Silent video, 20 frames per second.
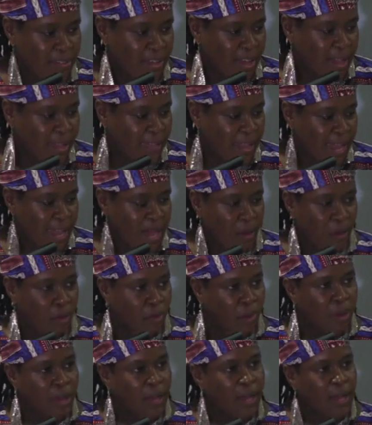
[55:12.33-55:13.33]
are there
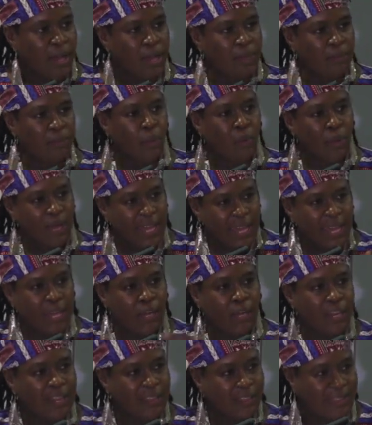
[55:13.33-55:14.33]
now. And
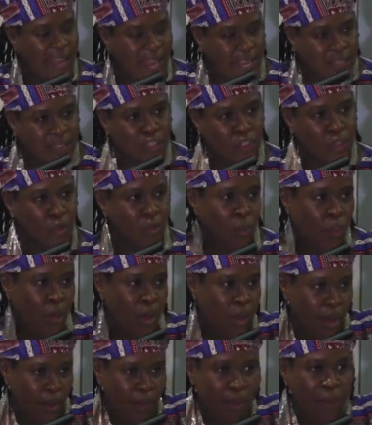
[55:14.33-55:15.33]
we connect
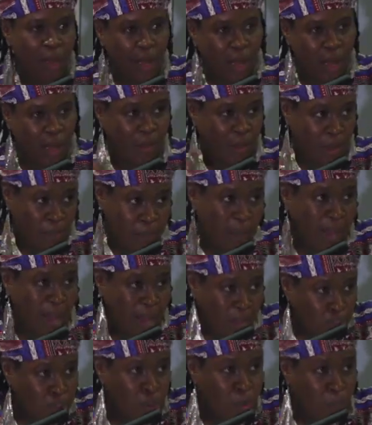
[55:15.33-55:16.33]
to
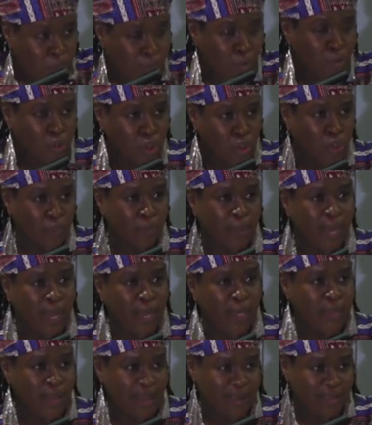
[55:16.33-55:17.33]
Ma'at Ubuntu
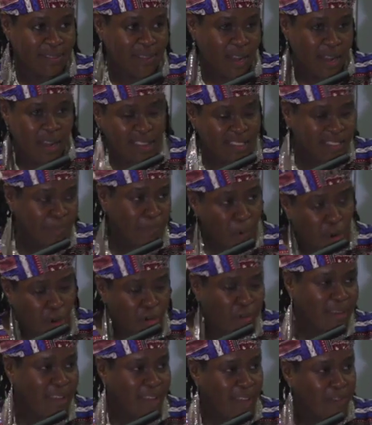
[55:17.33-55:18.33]
man as
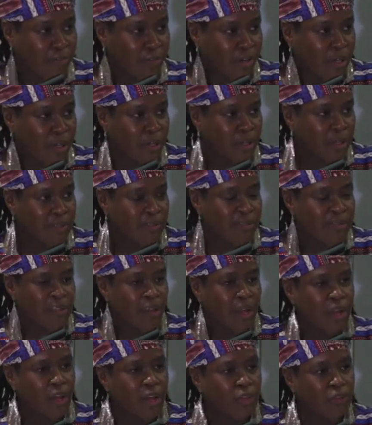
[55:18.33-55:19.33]
diasporan Africans
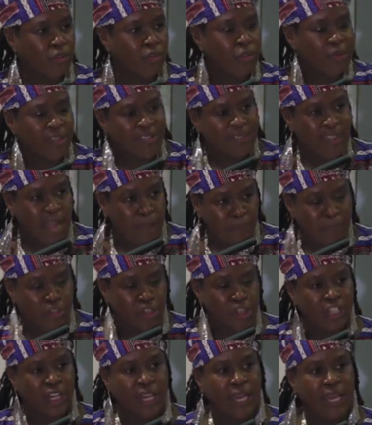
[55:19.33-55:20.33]
through
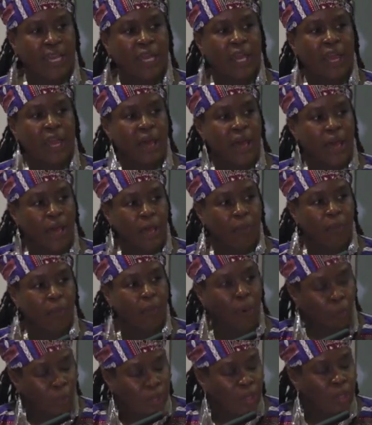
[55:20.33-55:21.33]
establishing
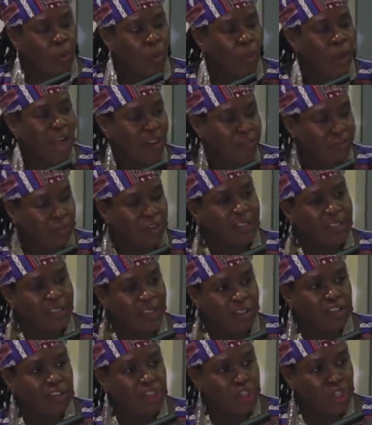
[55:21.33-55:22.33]
what we call African
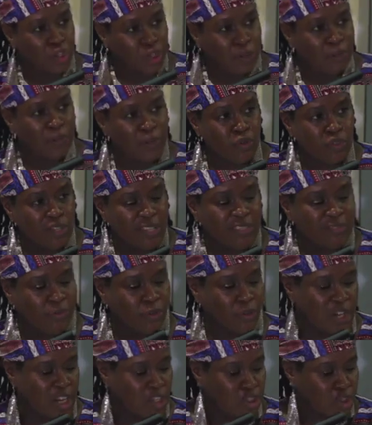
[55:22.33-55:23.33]
Heritage Communities
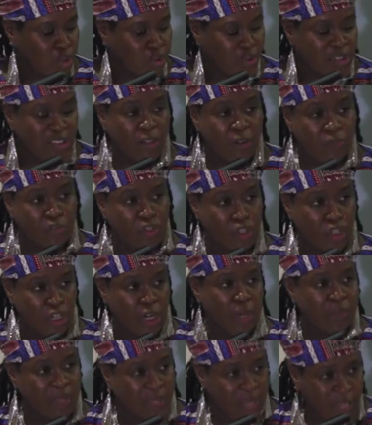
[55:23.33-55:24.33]
for National
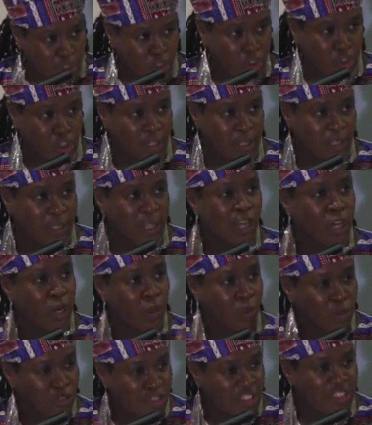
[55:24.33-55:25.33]
Self-Determination,
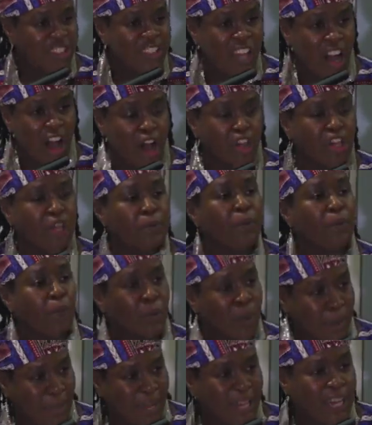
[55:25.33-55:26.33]
which is the argument
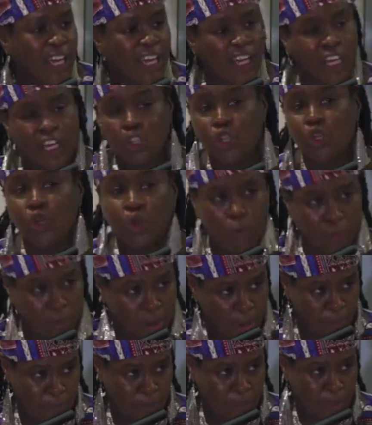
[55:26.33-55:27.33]
we're making in
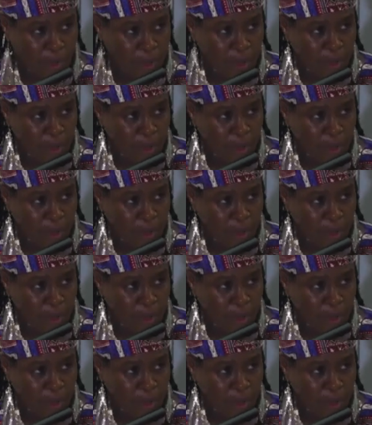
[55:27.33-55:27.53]
Europe,